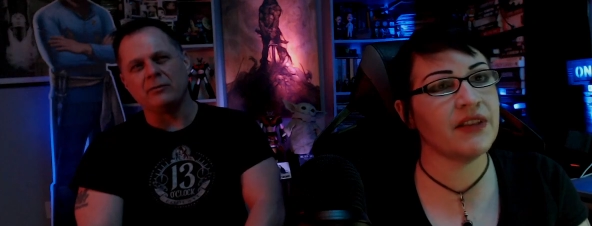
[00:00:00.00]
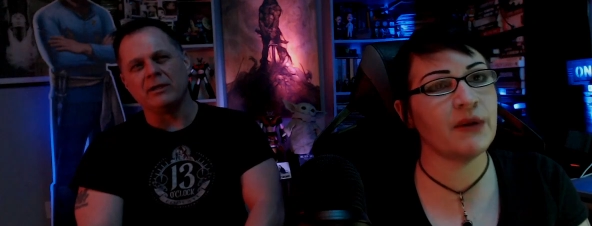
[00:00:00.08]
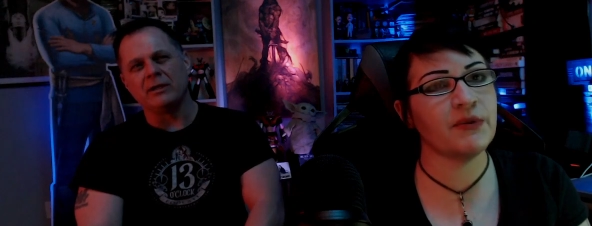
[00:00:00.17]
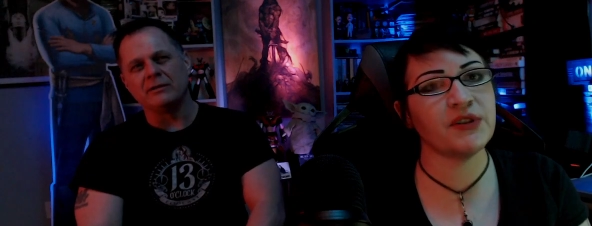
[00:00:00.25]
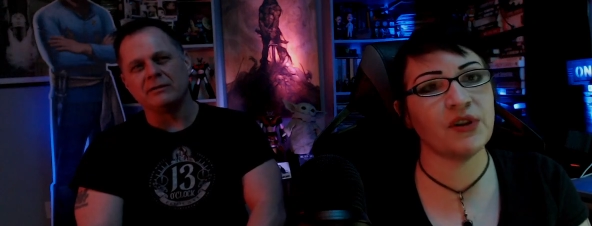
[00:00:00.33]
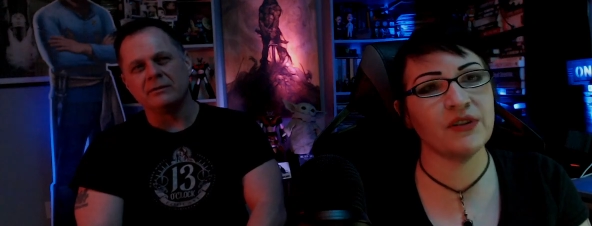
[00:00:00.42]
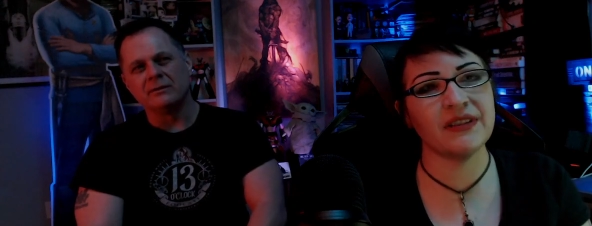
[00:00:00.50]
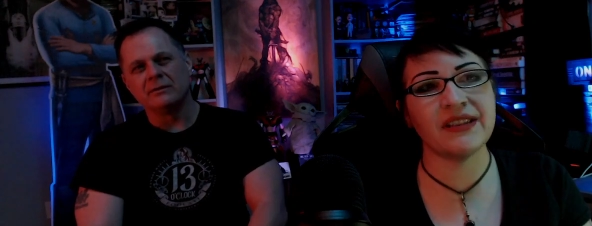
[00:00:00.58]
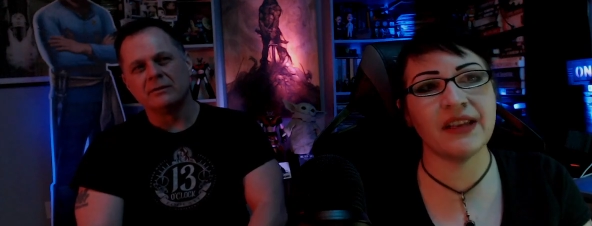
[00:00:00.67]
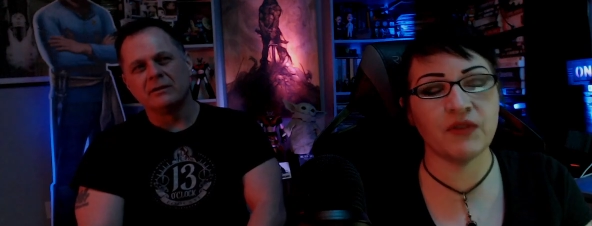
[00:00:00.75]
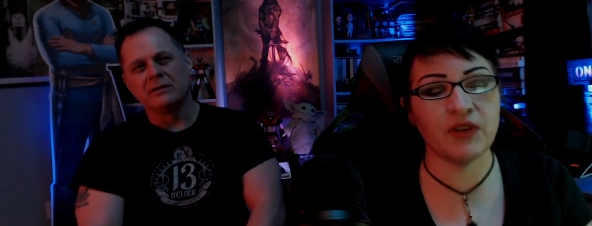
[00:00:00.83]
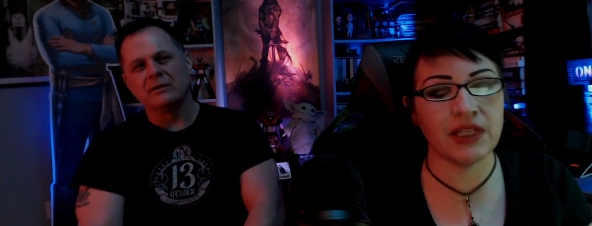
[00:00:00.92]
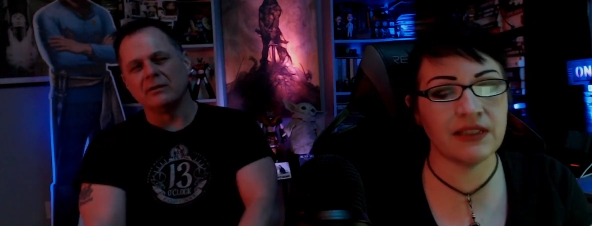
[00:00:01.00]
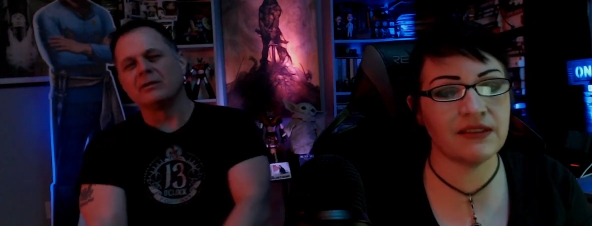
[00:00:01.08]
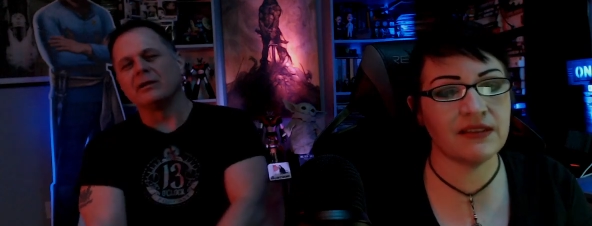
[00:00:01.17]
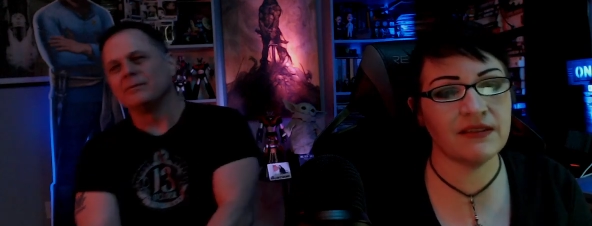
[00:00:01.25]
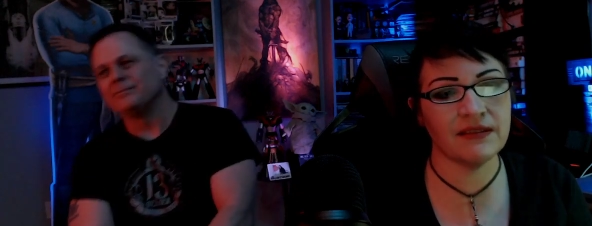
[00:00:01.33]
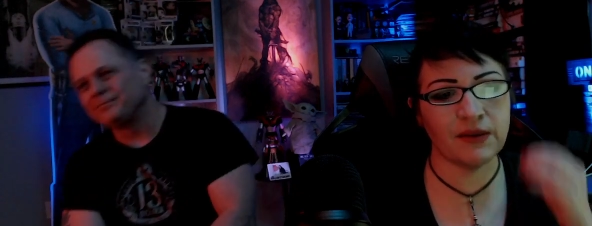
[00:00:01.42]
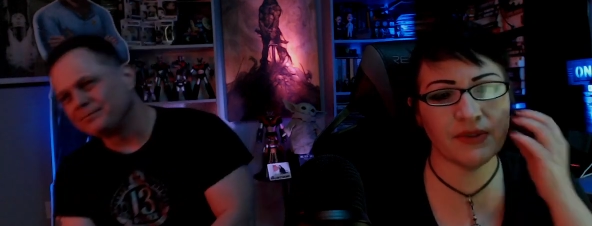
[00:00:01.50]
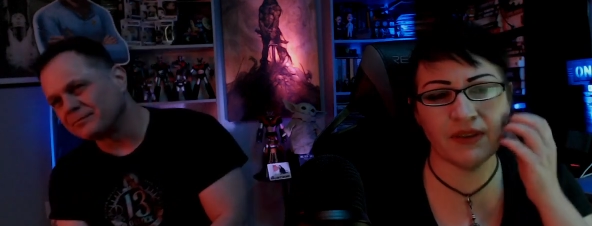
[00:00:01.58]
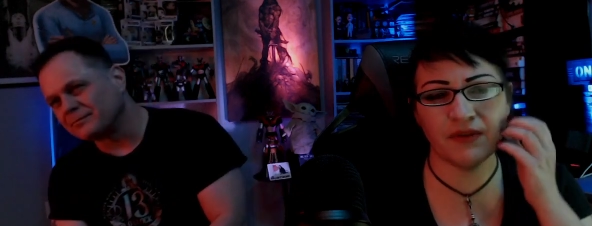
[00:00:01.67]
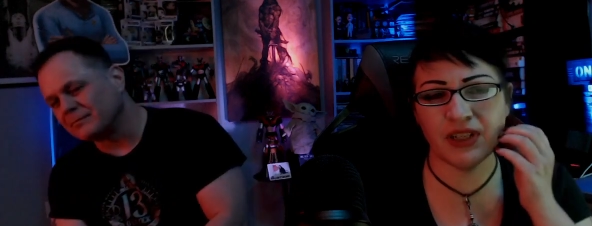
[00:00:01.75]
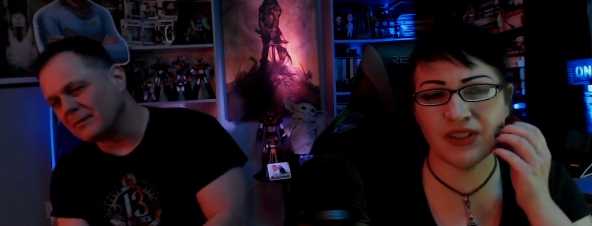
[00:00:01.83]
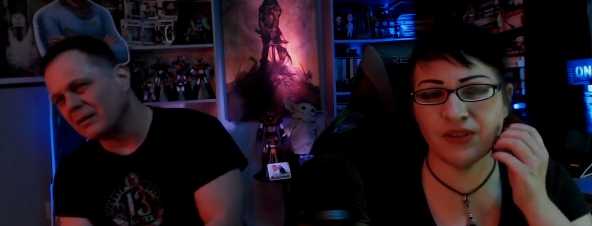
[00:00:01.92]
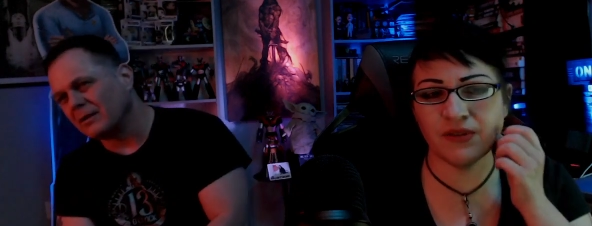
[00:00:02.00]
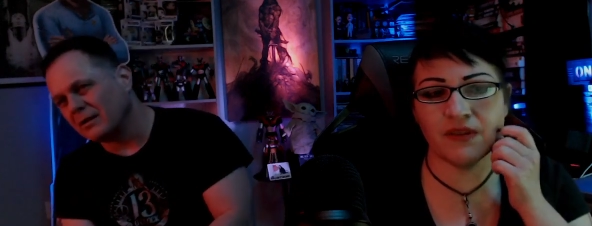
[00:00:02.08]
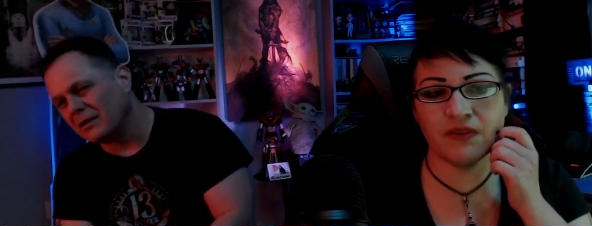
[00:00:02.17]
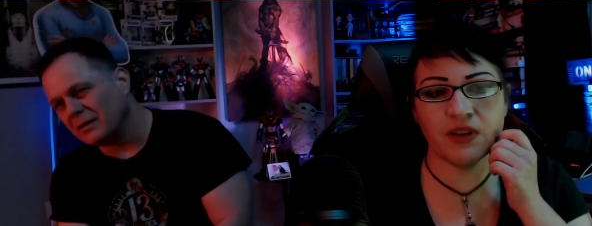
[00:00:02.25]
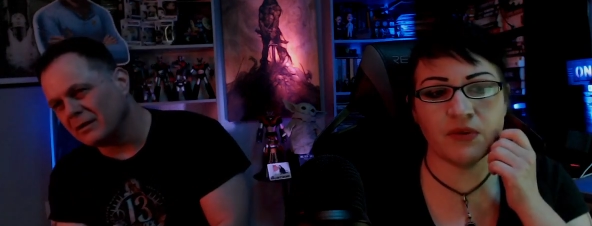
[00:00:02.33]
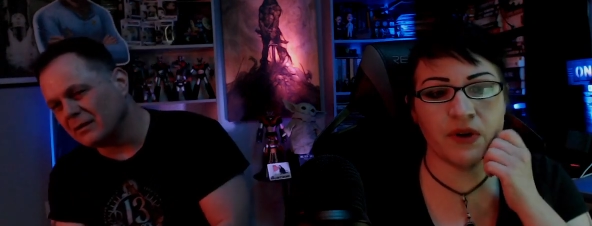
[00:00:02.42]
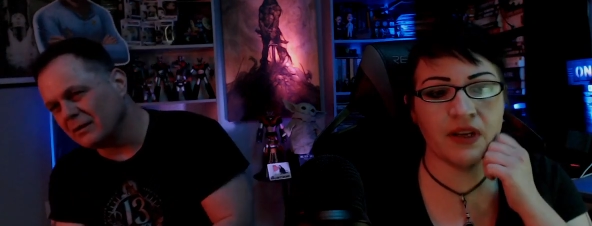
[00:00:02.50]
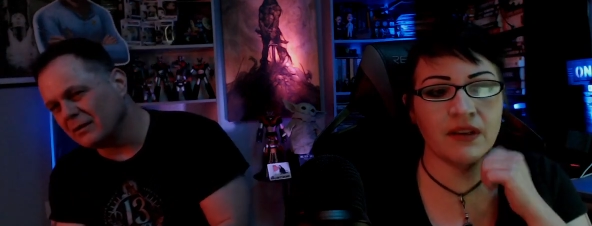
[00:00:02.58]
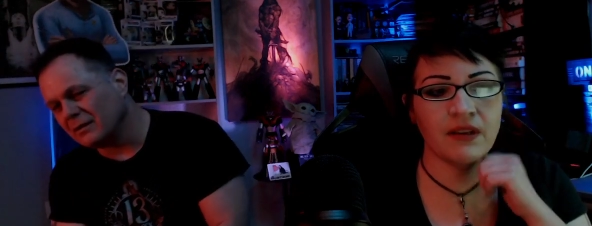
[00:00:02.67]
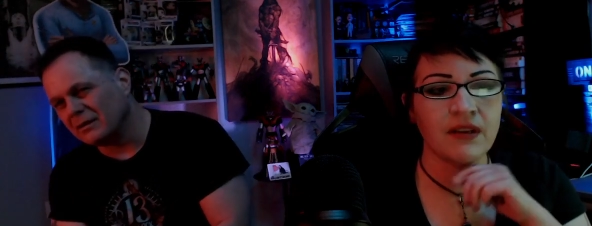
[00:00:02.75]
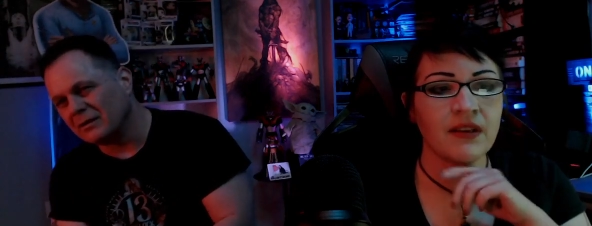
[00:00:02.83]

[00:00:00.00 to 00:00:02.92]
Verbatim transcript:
Speaker 1: That was early '70s. Okay. That was '72, '73.